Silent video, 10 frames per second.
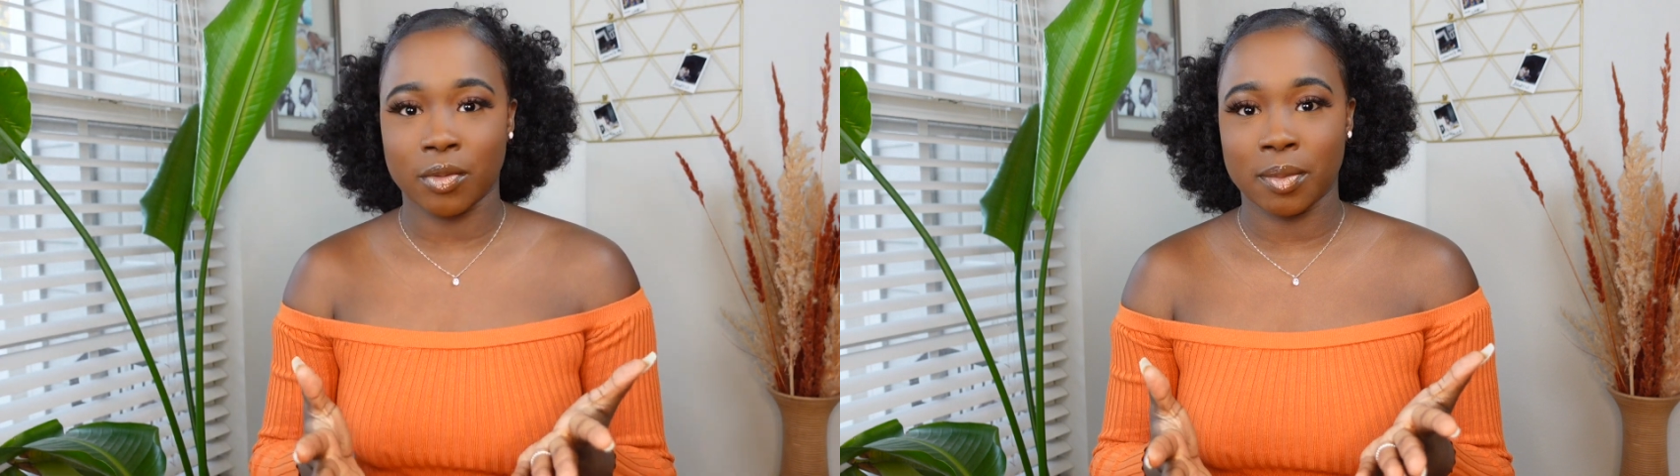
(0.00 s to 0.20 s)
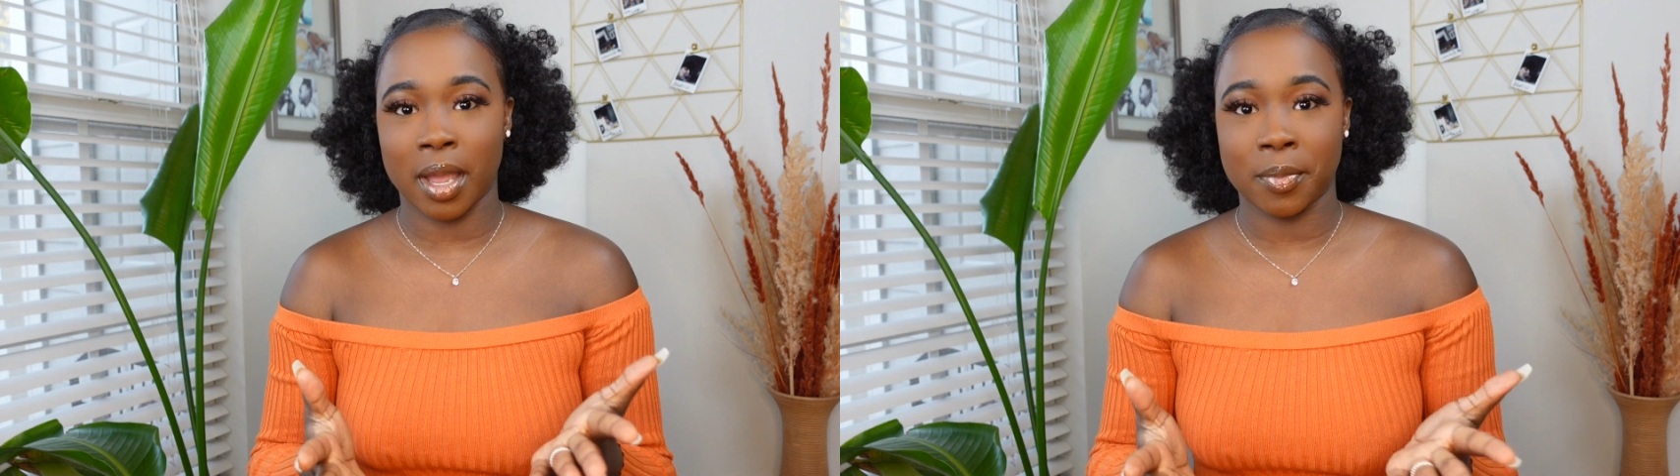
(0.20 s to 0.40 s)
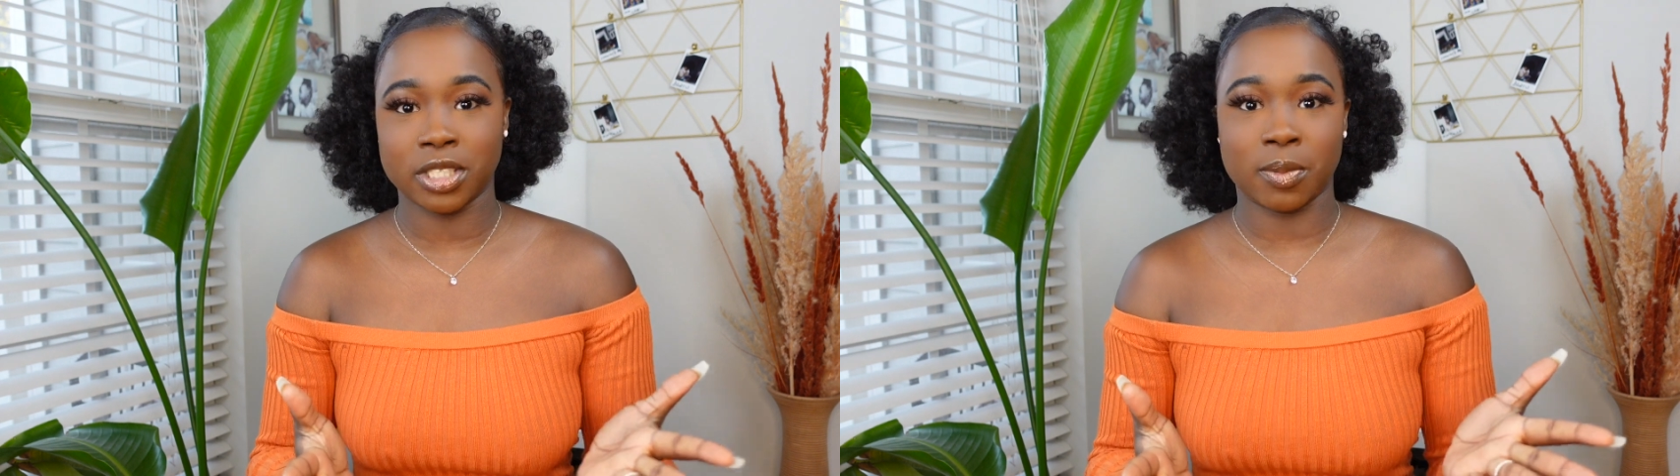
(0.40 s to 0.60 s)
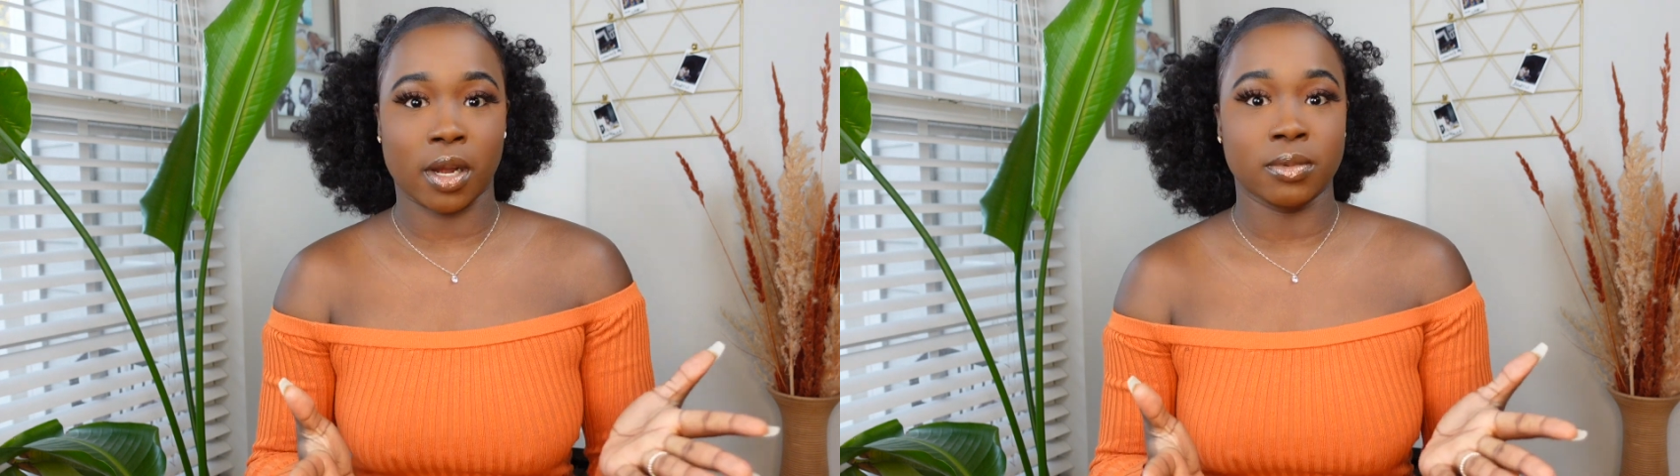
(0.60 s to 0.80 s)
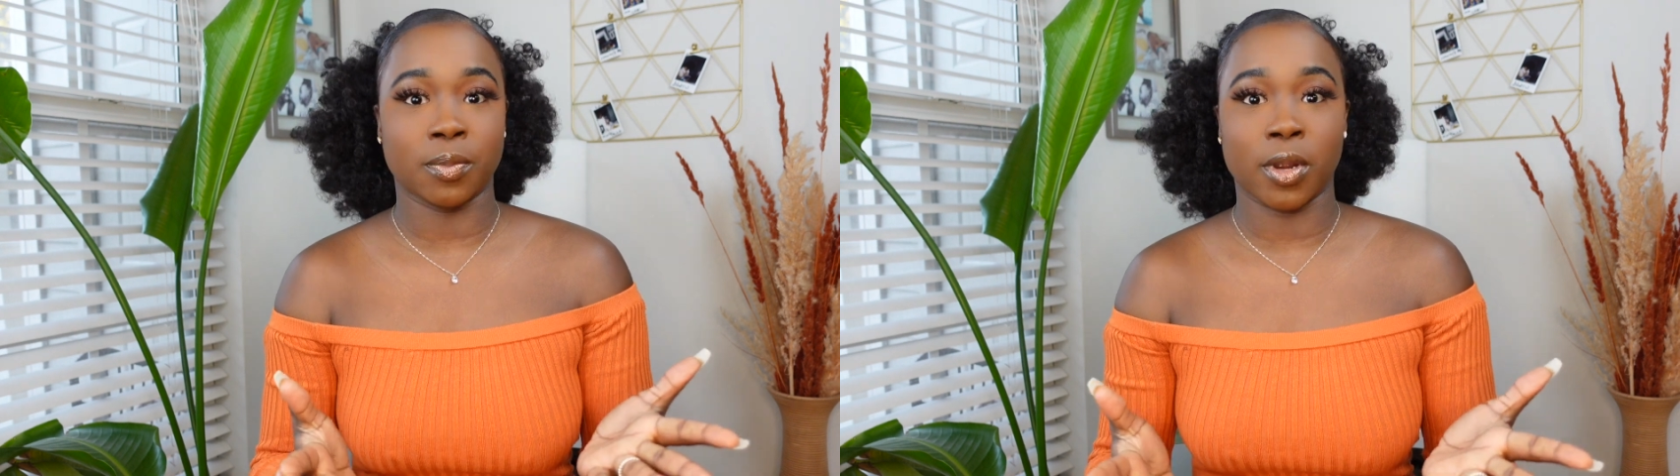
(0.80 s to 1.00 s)
with my
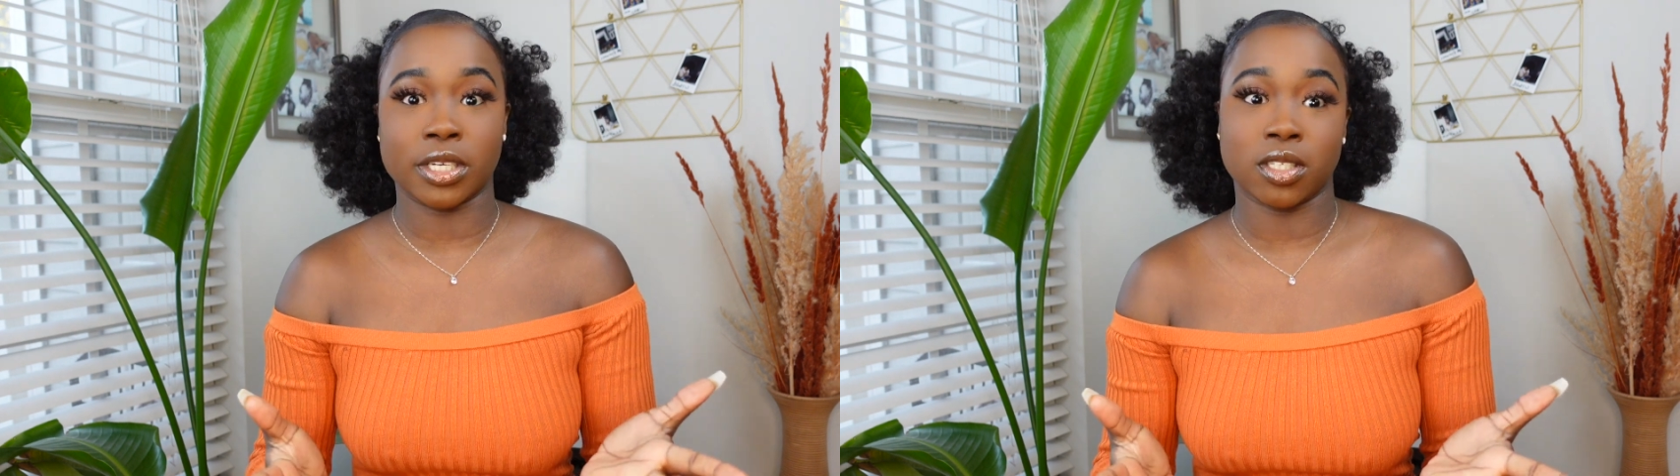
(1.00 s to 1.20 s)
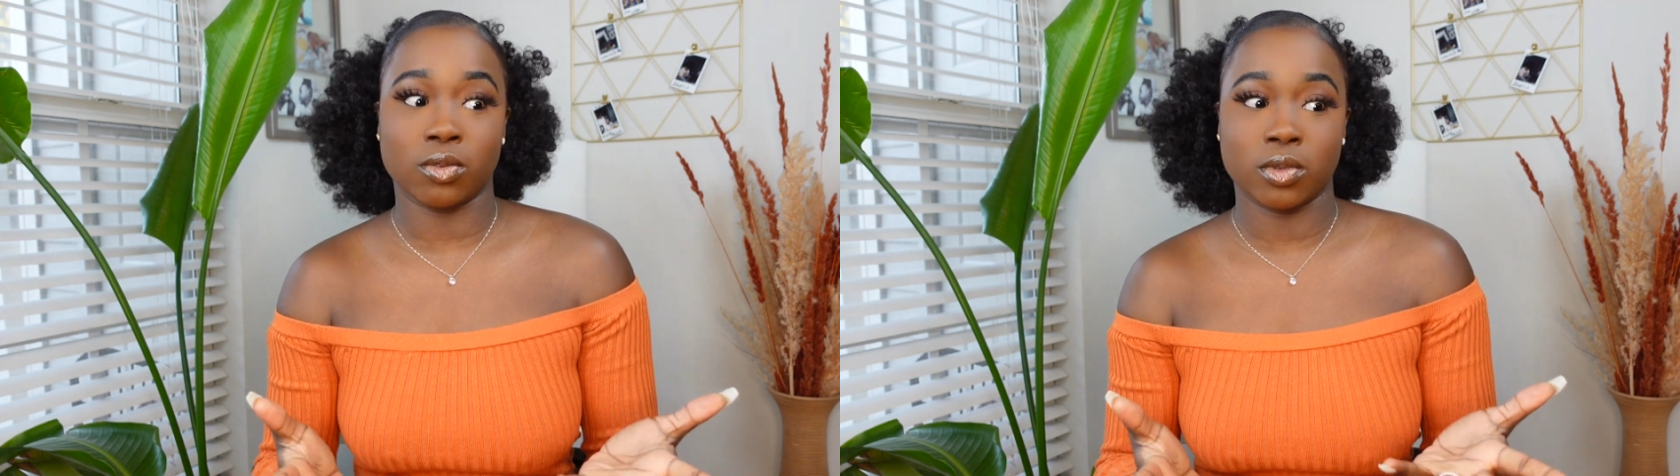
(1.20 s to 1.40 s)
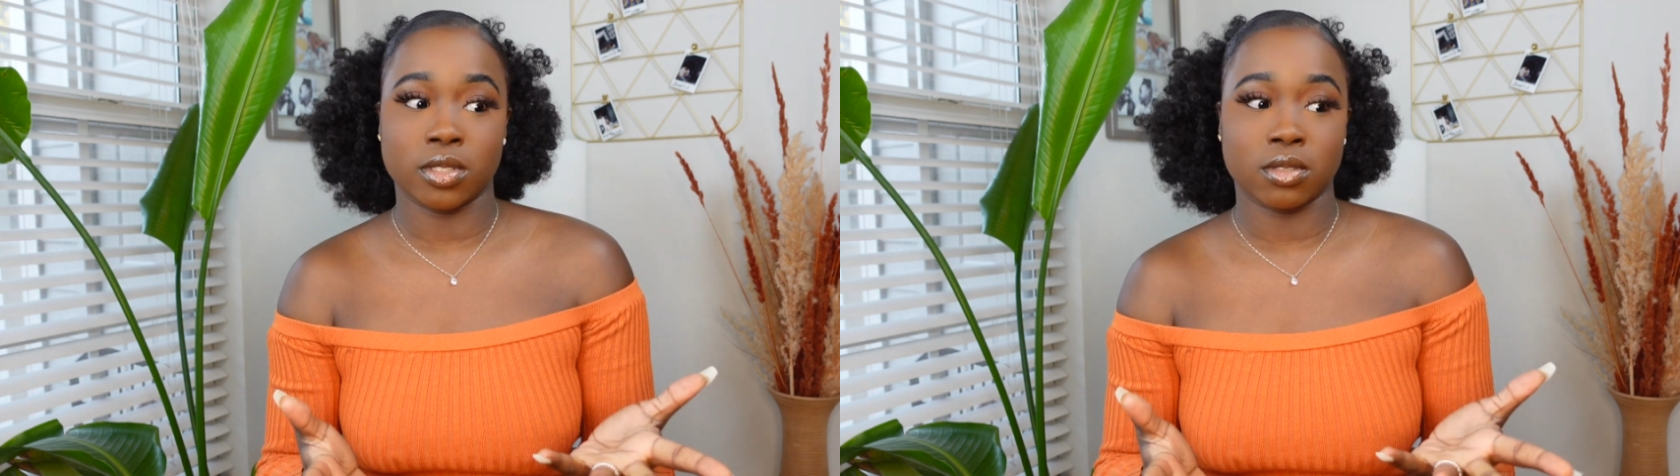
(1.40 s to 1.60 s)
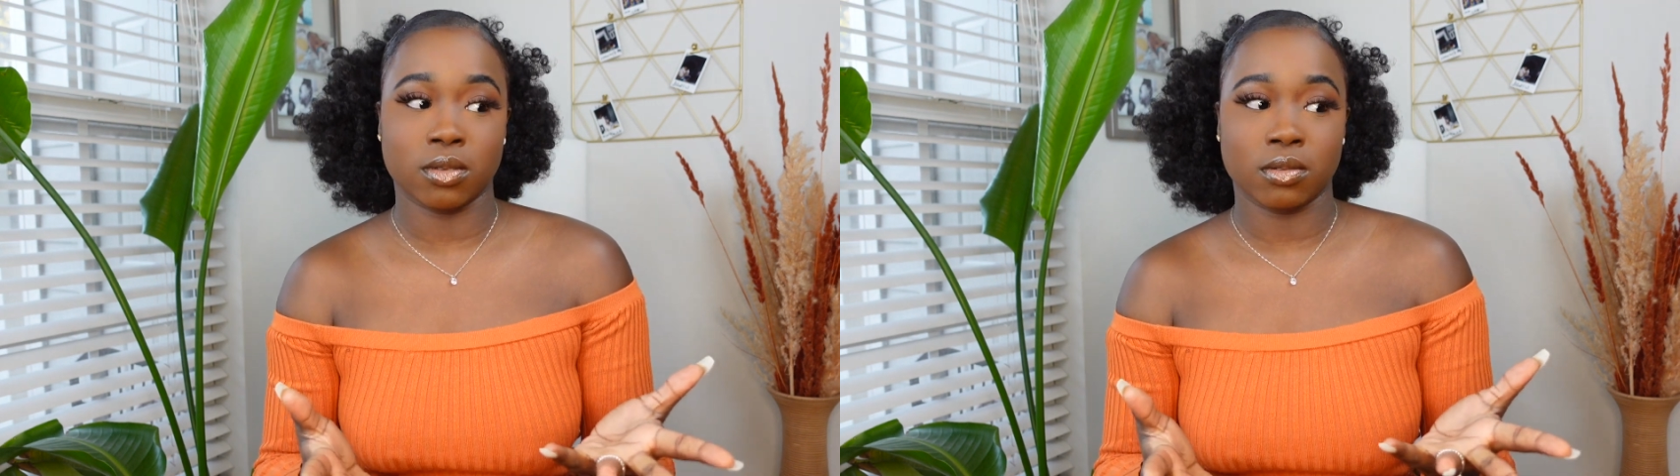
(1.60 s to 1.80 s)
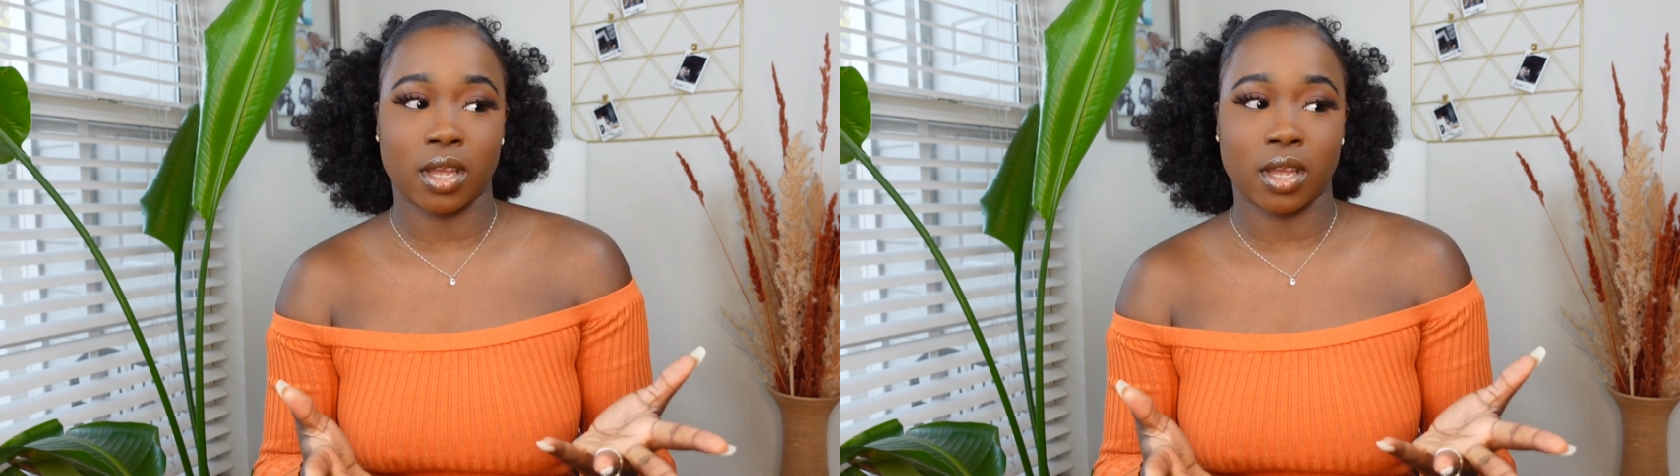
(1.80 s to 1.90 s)
postpartum depression was,